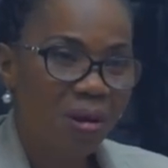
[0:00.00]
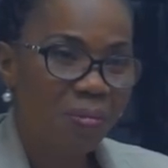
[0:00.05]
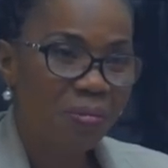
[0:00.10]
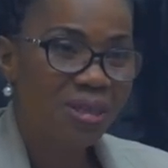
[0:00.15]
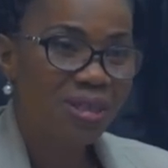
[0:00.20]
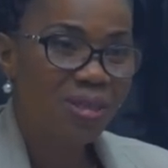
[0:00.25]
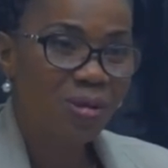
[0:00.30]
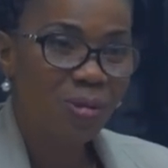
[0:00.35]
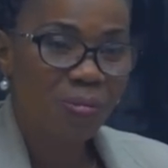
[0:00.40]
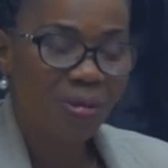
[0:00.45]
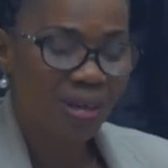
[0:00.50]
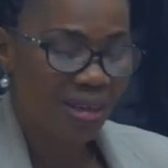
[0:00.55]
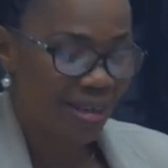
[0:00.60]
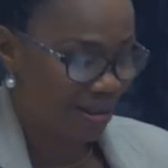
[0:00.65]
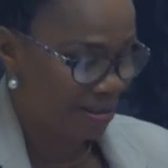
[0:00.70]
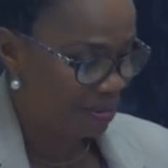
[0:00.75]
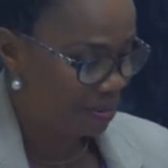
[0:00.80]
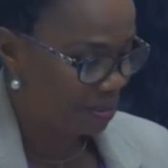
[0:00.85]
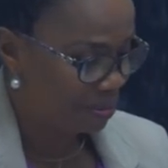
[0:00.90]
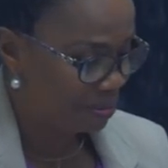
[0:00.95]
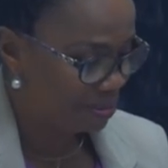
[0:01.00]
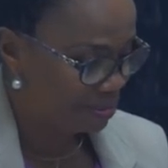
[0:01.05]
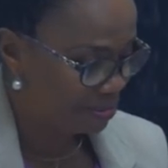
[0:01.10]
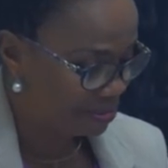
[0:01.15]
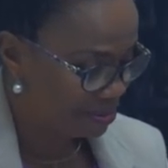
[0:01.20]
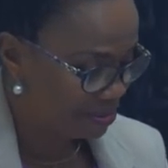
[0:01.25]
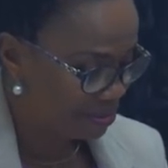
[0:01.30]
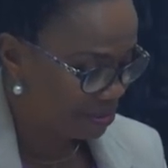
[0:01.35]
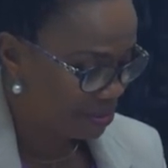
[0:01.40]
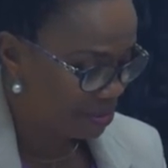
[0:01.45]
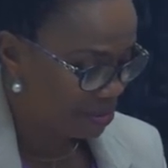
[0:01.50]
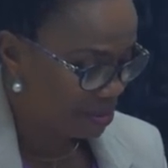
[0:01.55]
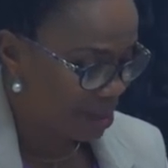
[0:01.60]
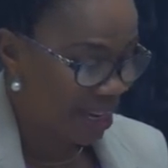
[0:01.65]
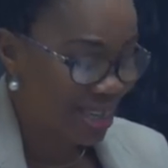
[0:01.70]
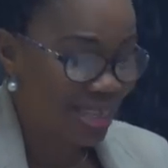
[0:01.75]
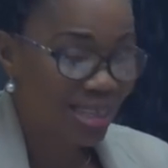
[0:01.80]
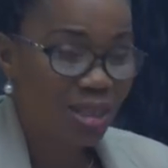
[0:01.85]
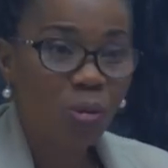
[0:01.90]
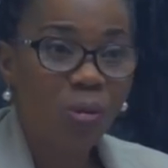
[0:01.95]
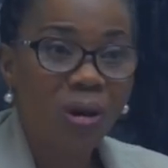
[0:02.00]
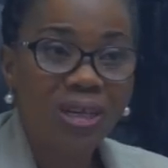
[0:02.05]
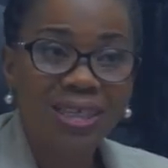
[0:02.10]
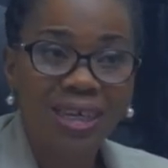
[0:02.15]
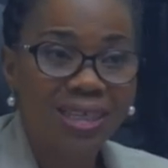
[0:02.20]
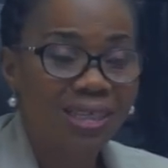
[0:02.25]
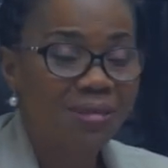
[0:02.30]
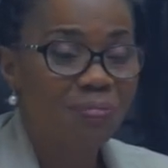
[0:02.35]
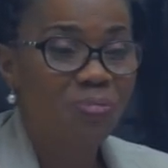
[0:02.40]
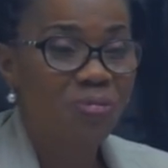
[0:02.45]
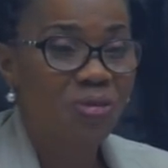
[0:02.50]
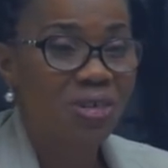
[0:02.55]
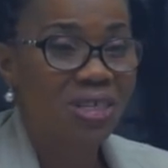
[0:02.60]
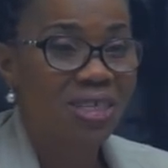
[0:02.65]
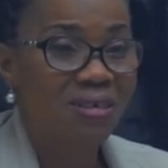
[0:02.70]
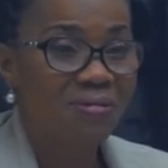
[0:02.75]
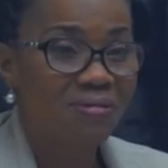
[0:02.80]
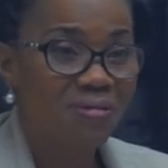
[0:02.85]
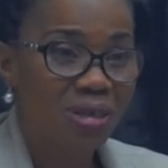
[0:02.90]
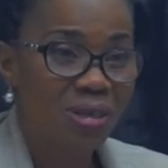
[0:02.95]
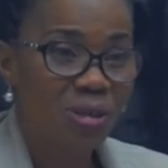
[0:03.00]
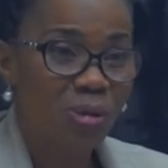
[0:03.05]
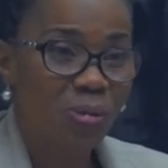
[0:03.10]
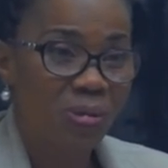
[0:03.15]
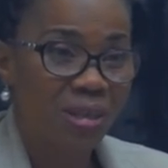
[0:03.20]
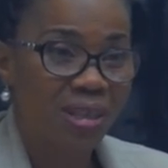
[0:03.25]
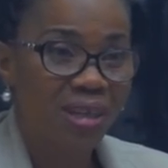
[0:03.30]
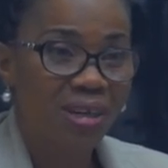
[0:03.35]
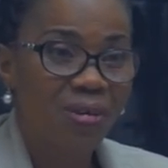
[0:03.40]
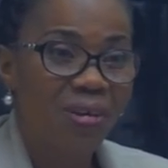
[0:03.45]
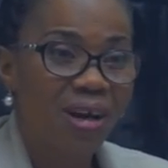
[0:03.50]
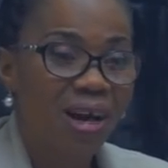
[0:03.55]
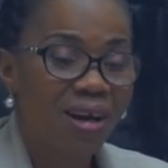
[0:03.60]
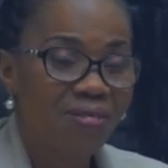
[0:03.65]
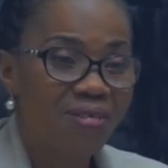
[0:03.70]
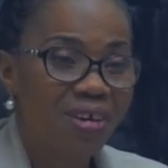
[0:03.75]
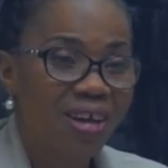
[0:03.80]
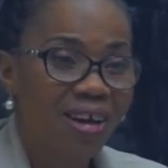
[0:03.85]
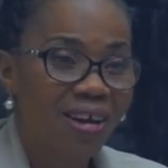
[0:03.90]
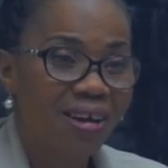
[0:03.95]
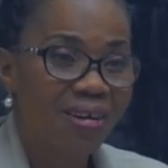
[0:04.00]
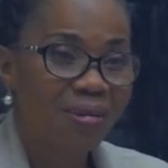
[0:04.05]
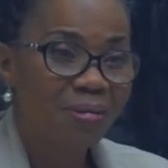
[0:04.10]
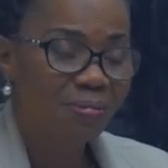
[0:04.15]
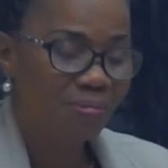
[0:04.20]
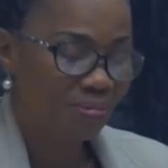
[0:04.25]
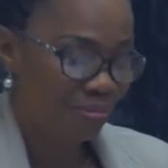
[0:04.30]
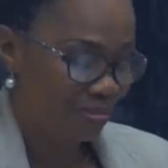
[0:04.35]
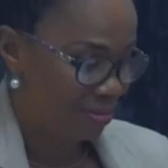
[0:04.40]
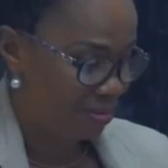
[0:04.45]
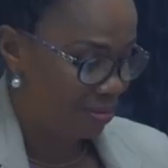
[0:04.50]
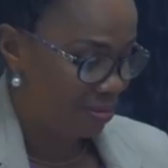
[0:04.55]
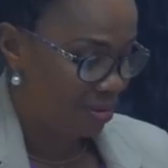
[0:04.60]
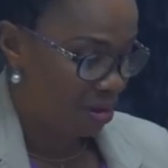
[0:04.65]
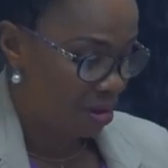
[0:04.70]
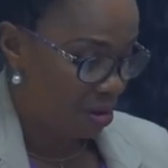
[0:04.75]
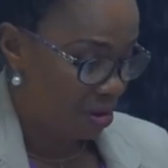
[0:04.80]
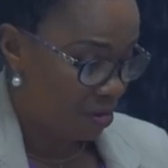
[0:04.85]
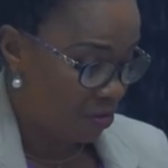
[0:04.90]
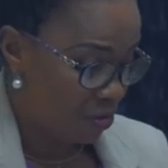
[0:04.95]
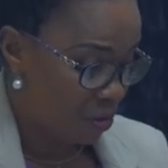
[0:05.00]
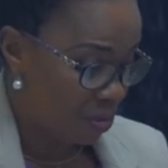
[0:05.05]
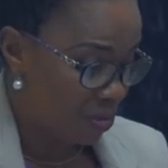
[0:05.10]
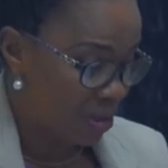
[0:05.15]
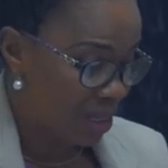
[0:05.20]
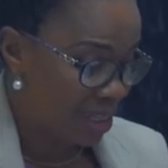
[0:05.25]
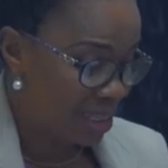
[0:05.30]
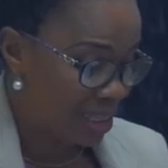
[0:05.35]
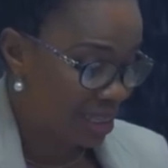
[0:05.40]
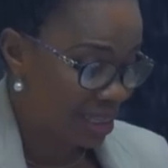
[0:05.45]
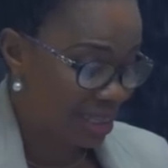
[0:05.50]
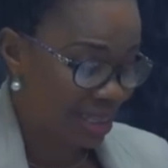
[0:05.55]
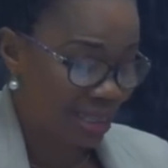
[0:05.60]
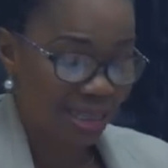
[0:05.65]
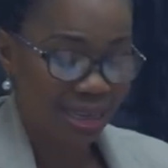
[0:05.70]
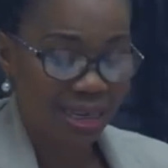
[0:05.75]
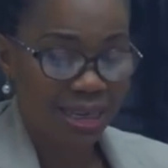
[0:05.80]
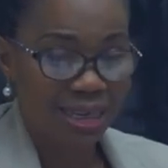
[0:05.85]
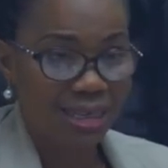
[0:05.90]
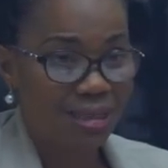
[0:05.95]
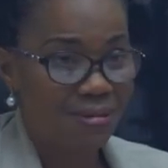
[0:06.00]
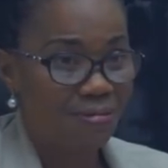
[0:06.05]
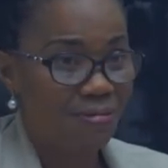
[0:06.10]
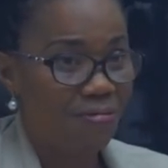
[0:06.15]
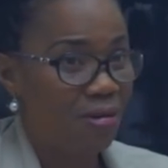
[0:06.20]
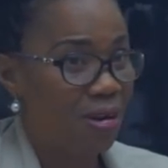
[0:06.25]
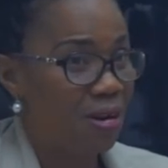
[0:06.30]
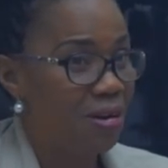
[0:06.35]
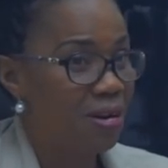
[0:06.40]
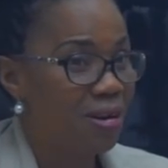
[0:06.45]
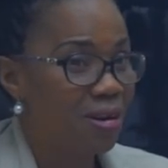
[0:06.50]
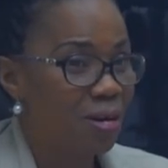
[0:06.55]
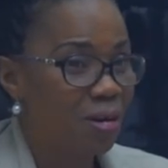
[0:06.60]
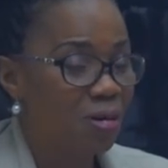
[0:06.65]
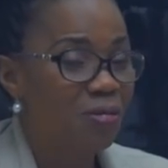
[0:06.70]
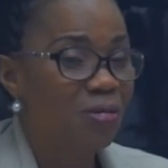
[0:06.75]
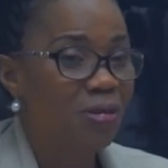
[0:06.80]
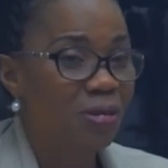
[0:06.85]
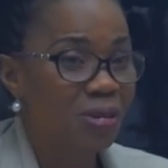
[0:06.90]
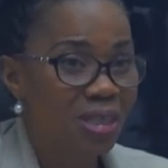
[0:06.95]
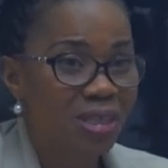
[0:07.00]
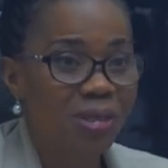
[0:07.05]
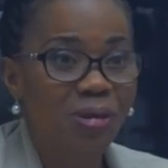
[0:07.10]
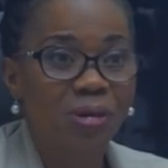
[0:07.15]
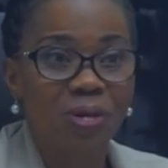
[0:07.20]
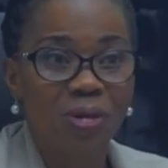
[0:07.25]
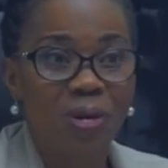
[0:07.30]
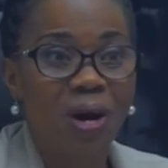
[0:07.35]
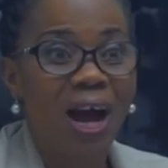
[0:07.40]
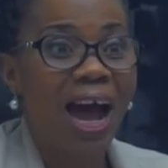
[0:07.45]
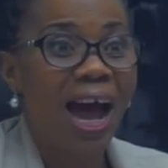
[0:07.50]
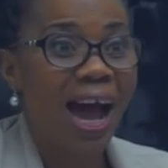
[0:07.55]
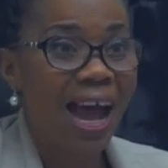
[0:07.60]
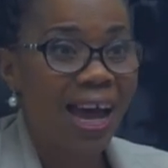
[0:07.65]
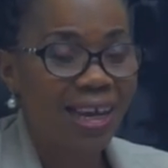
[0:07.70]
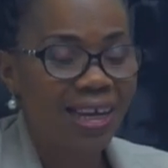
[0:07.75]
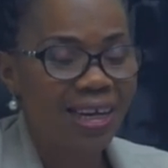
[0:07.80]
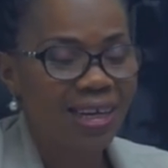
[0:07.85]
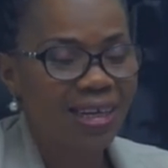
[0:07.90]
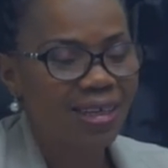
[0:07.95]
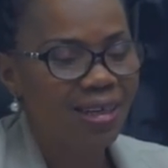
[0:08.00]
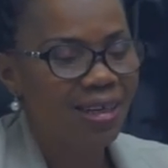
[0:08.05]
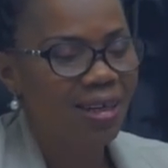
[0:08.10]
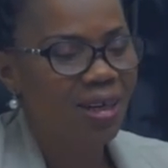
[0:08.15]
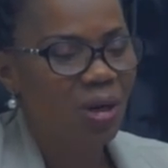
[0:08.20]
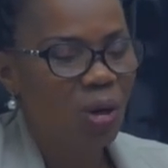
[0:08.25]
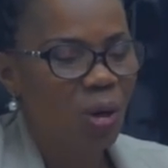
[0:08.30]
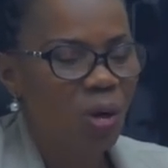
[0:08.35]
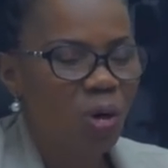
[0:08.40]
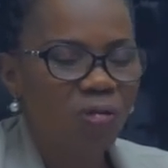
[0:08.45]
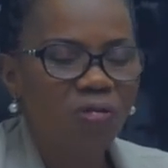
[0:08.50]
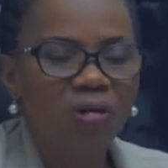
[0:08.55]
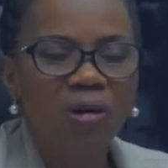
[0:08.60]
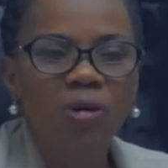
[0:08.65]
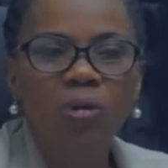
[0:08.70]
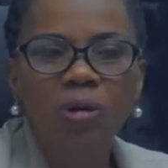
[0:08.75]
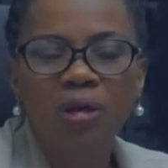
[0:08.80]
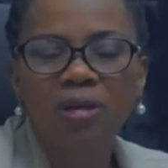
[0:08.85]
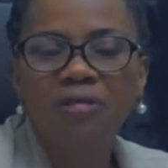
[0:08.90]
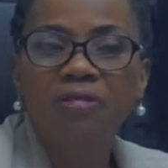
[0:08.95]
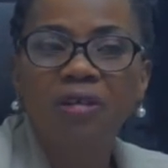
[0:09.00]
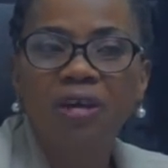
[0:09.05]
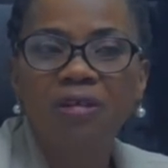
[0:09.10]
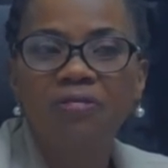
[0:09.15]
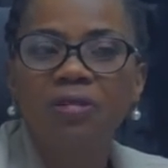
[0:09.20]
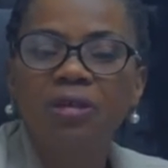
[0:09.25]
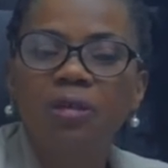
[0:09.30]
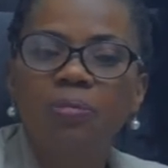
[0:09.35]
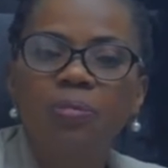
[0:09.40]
Mr. Obina, it's quite an impressive resume that you have here. From this, it's very obvious that you're highly overqualified for